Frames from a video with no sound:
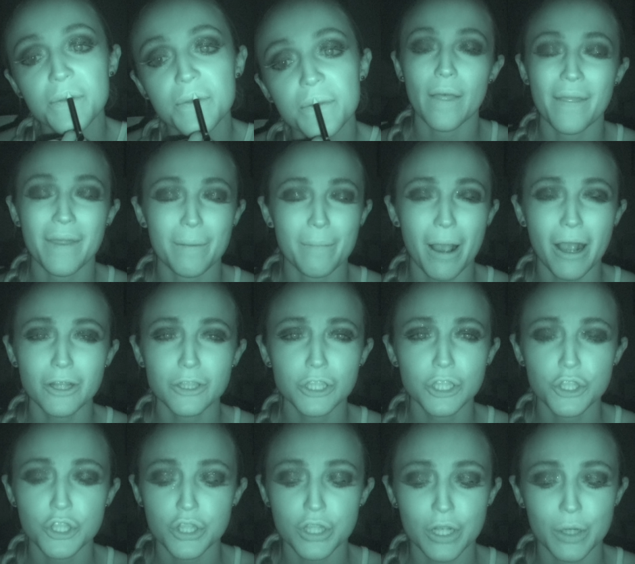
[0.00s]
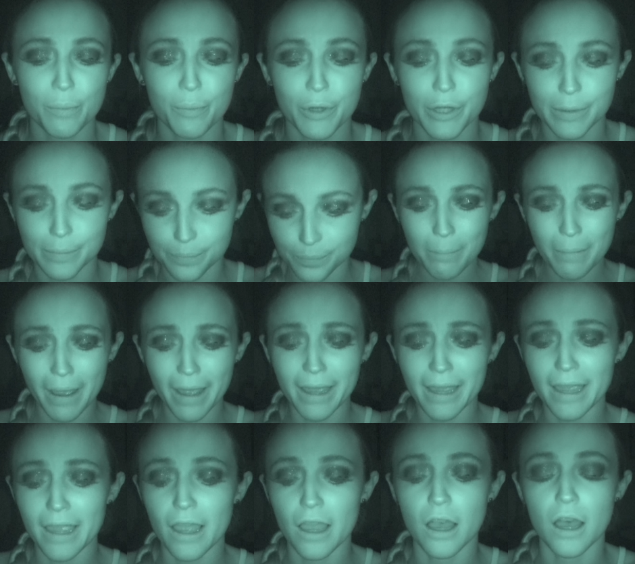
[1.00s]
And then I'm actually just gonna put
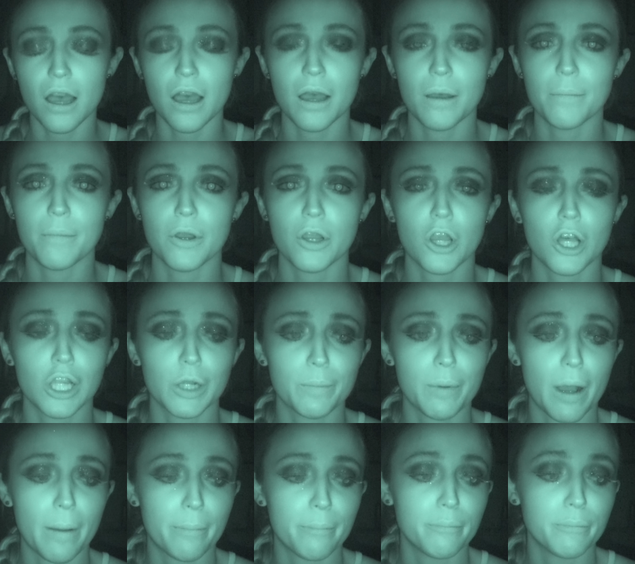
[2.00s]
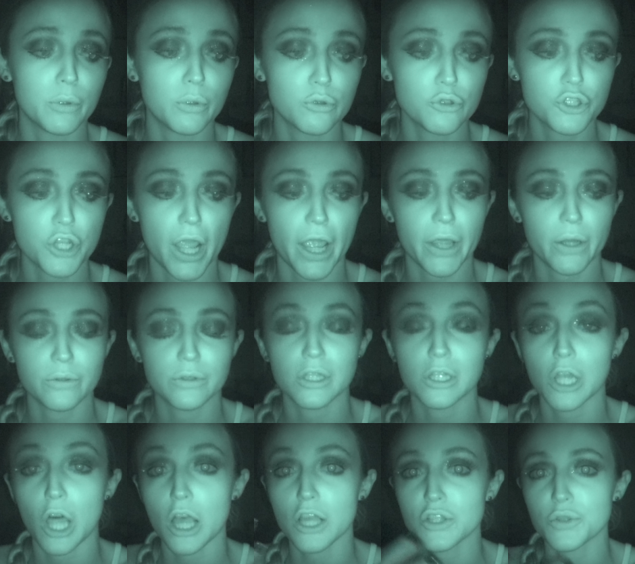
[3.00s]
my um, ColourPop Moonchild
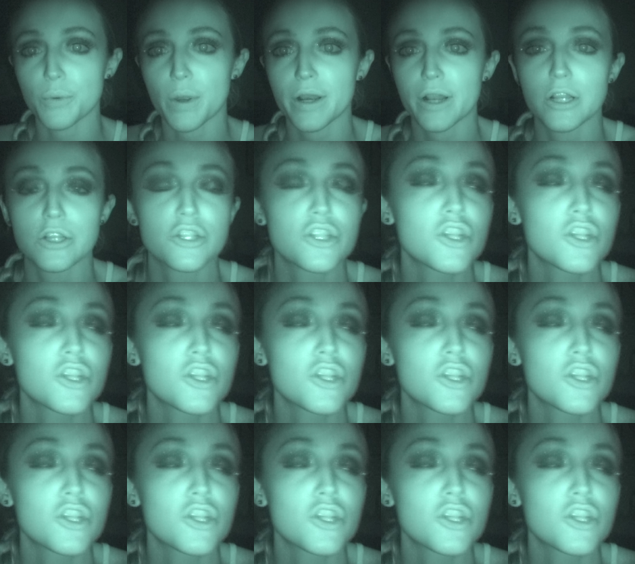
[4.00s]
gloss right on